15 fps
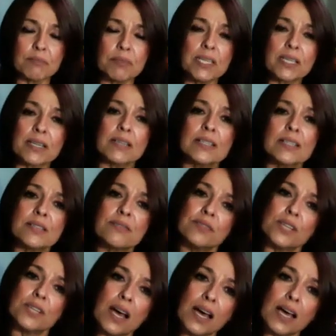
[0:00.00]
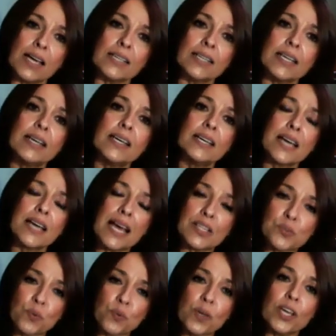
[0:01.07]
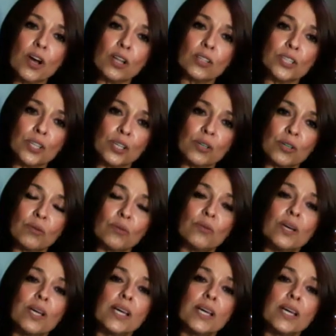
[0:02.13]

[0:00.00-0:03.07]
Because if not, as we all know,